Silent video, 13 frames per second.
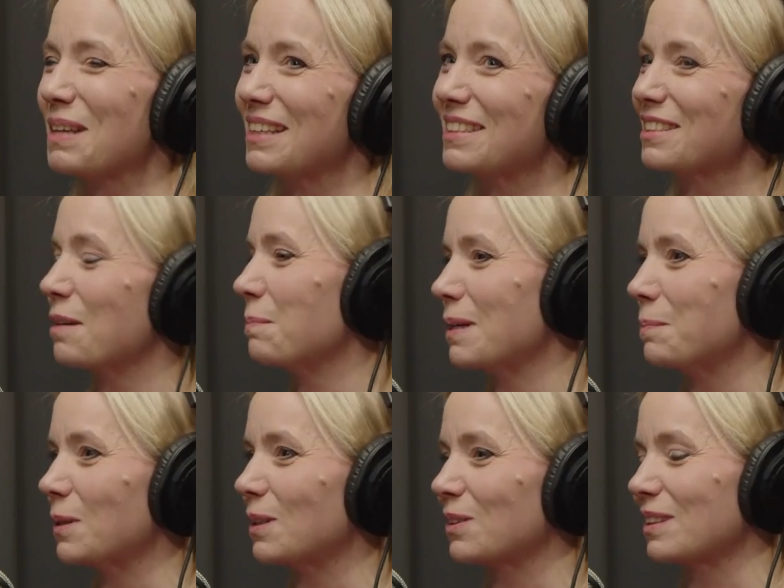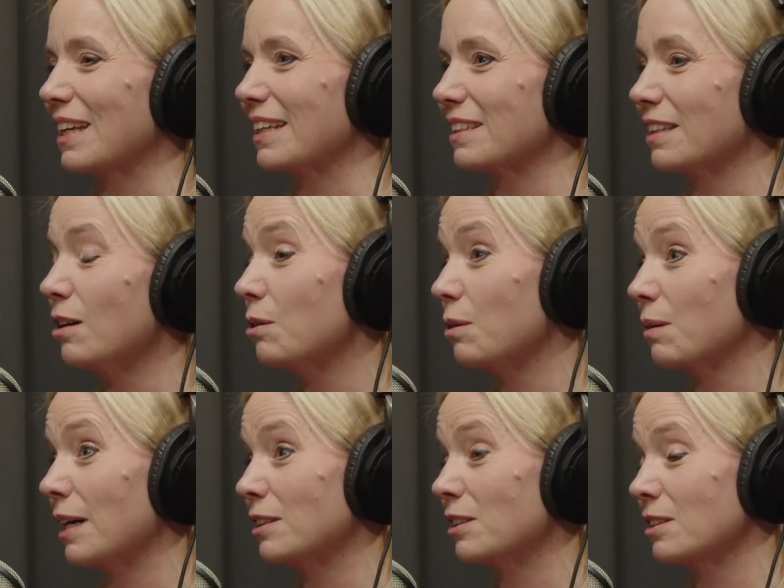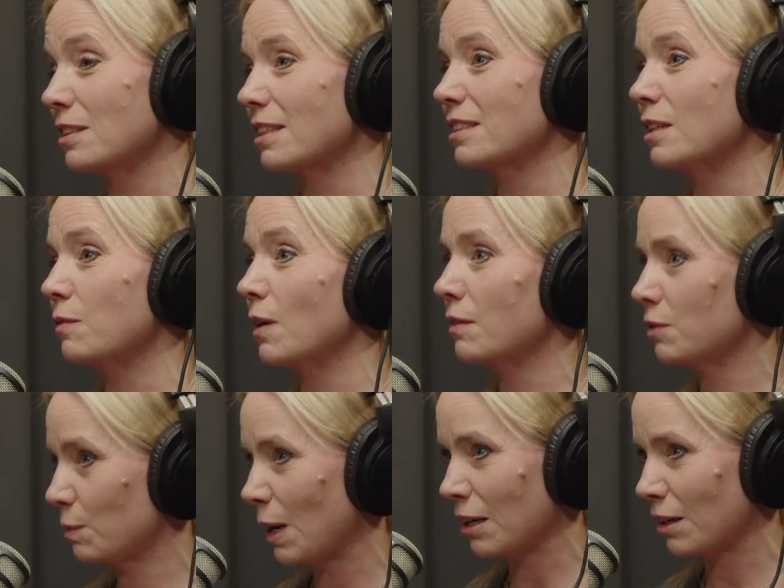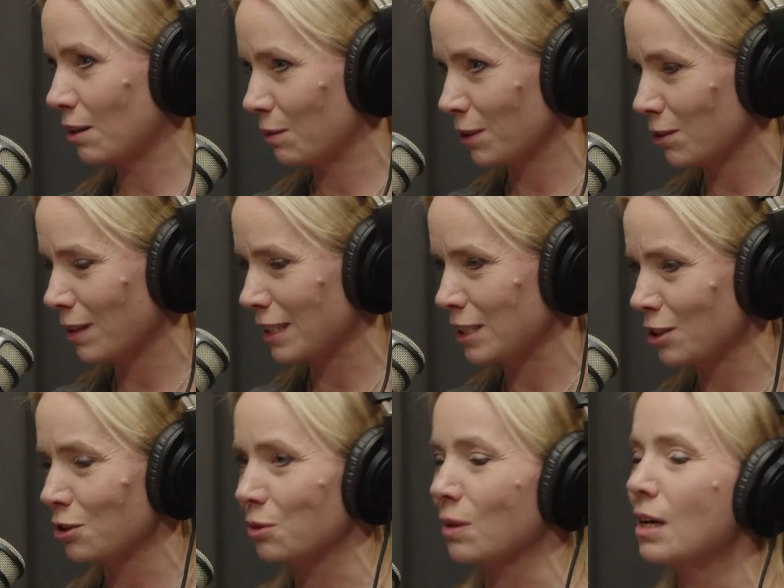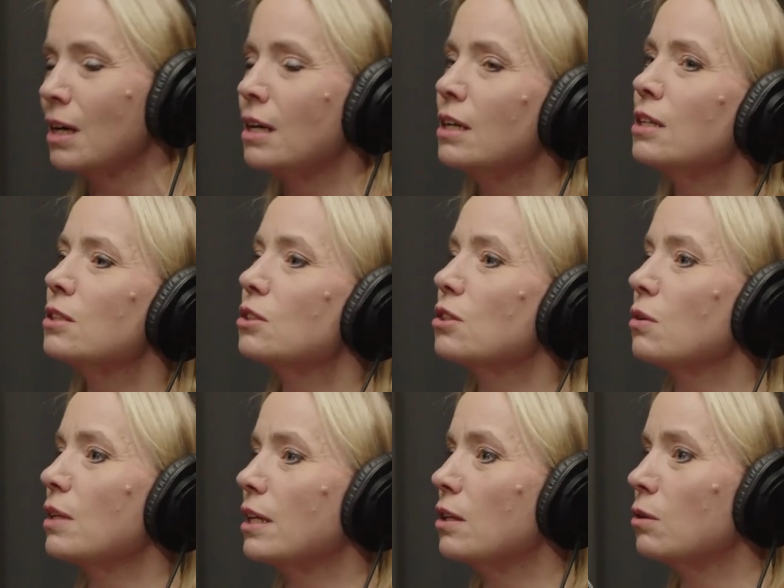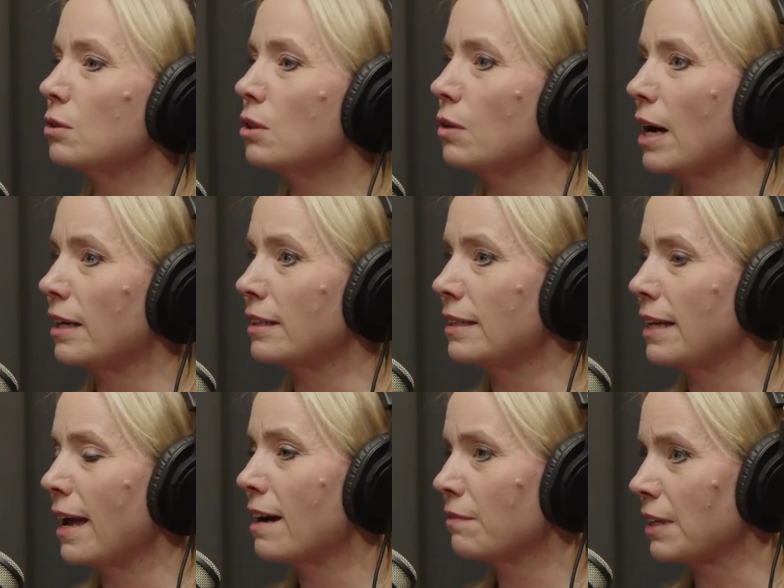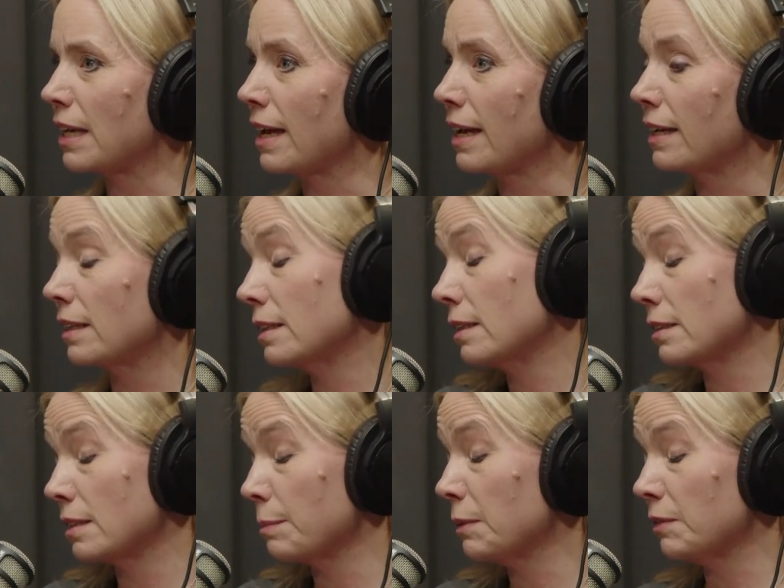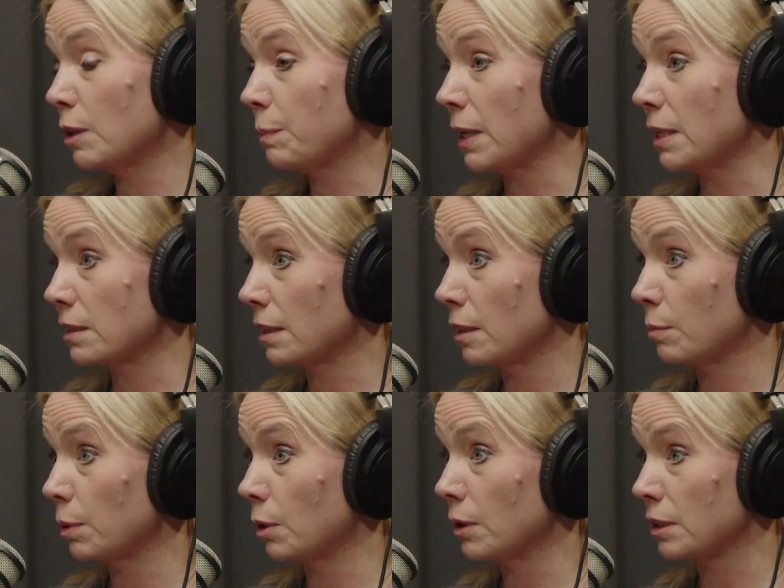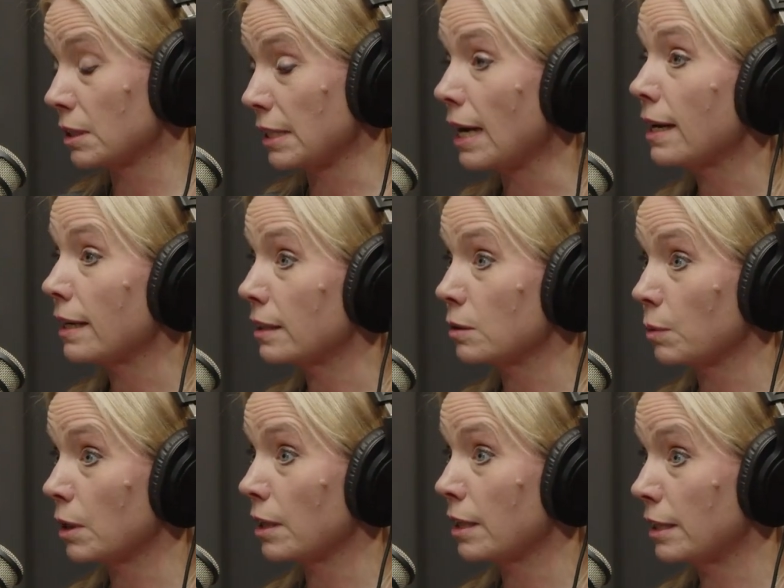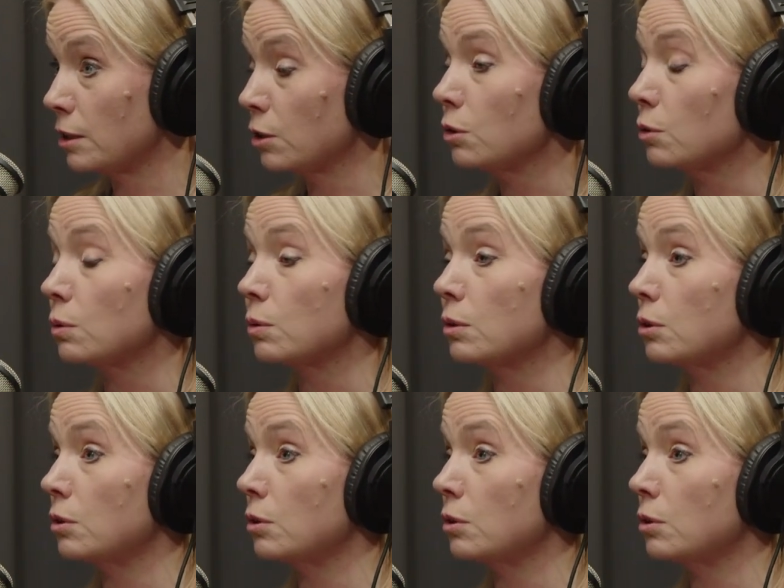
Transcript: And some people are like, oh, I turn 65 tomorrow. What do I do? So they don't know how to navigate. And some of it depends on the employer size. What do?